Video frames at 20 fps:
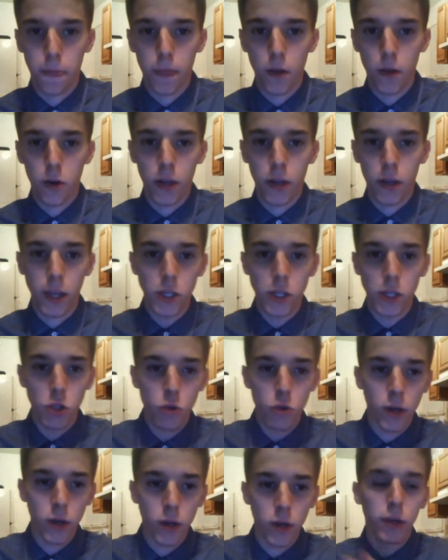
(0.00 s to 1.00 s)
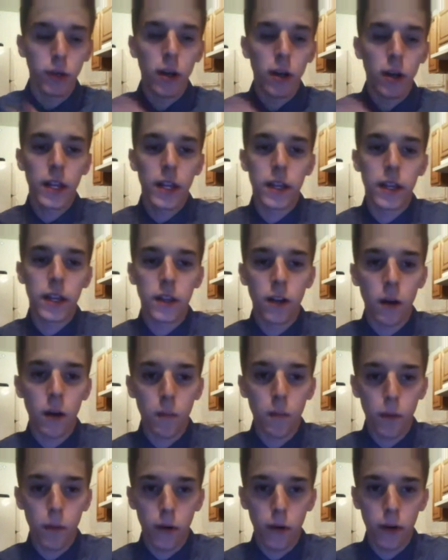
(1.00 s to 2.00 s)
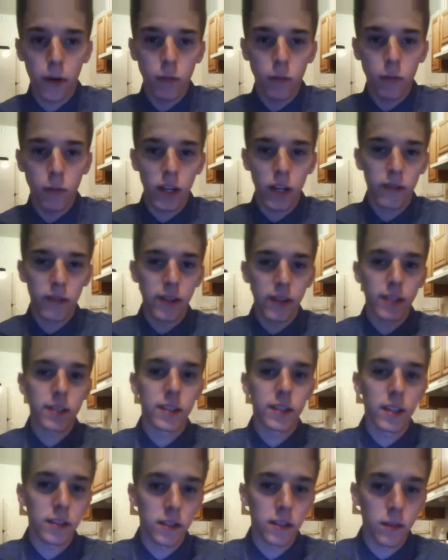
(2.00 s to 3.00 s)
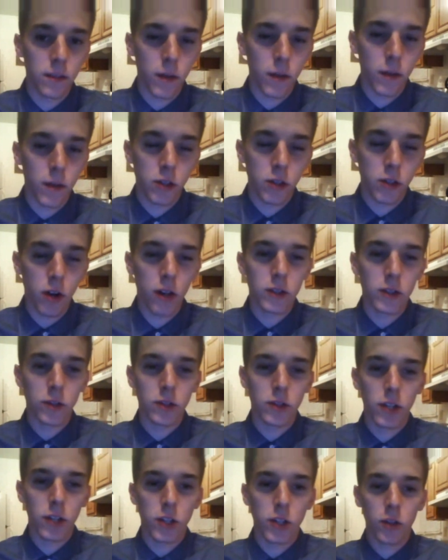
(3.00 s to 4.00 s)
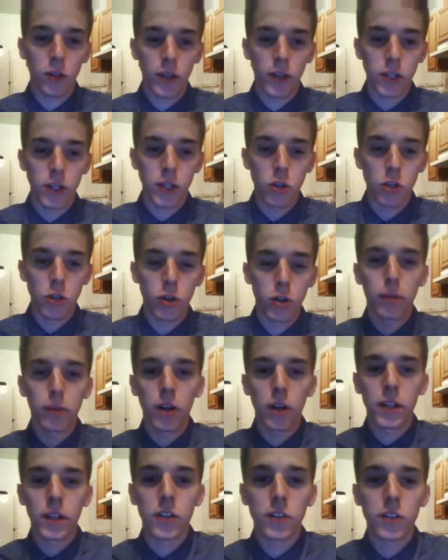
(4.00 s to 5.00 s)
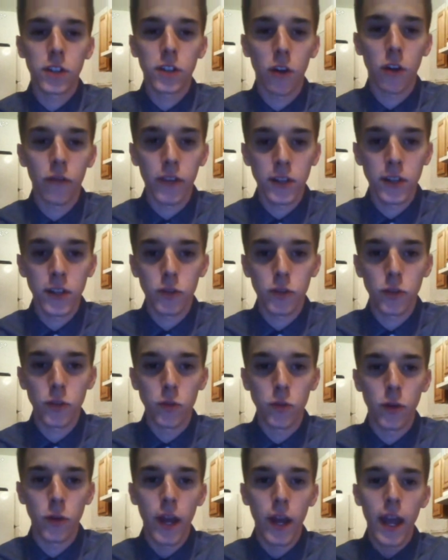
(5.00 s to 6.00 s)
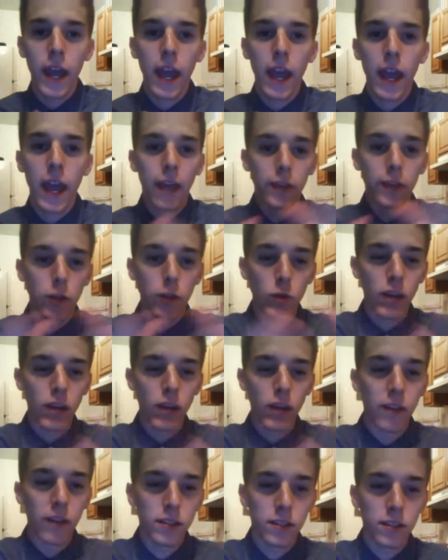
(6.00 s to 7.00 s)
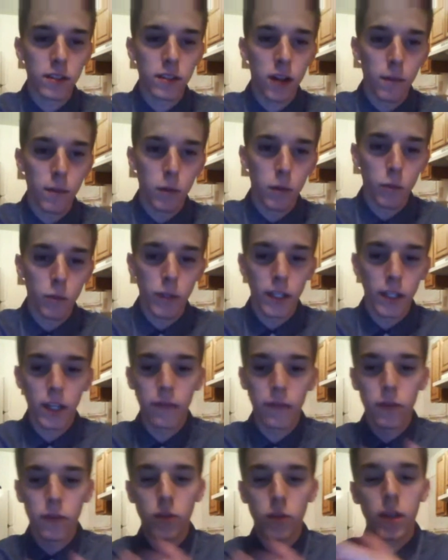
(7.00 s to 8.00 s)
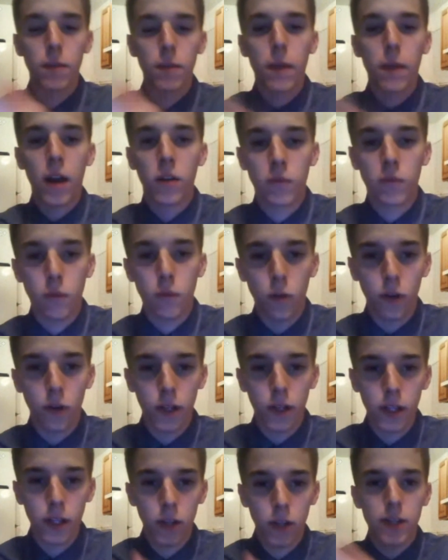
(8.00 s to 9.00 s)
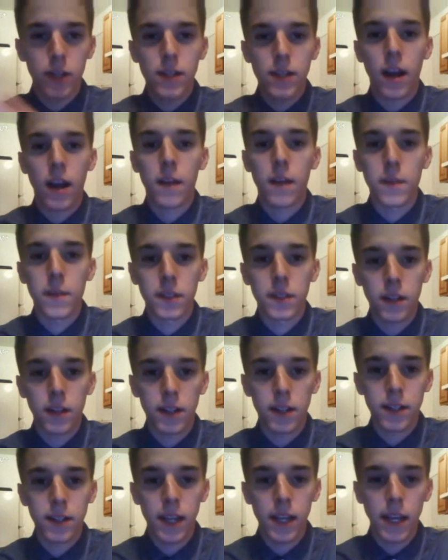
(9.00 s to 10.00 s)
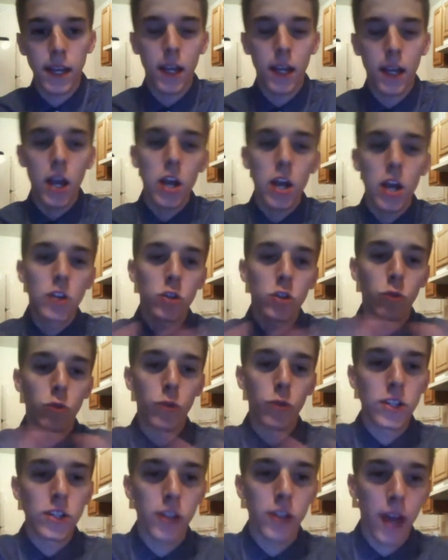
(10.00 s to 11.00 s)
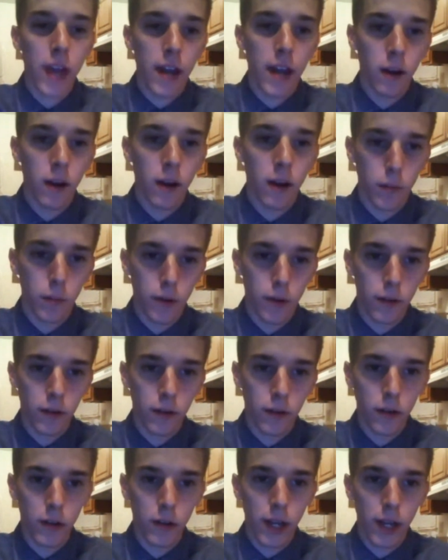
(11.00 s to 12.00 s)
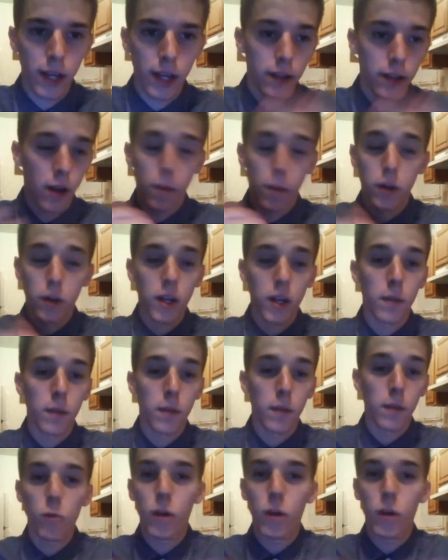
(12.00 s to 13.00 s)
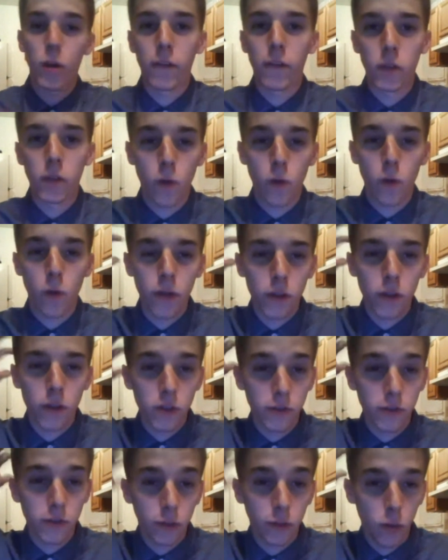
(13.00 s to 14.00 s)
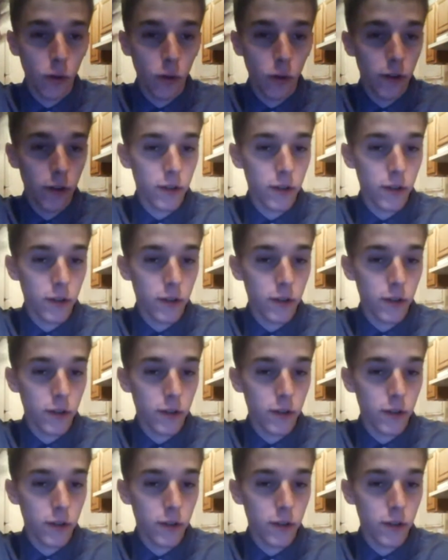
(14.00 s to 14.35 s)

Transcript: Okay, you can plug in the number, and we have a system, which I'll also touch on, that you can plug yourself into, and you give us the number, and we give you the amount of work, the time it's going to take to reach that number. Okay, the number can be whatever you want. There's a floor.